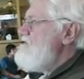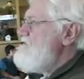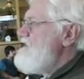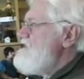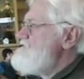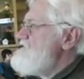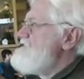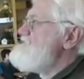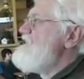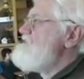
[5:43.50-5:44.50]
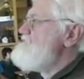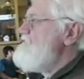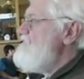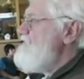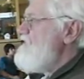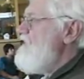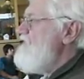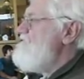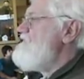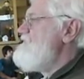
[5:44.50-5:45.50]
the successful
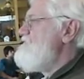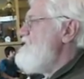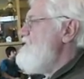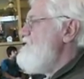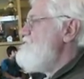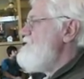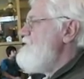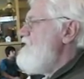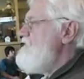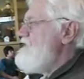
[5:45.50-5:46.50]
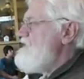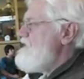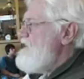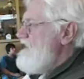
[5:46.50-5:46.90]
overthrow of Napoleon.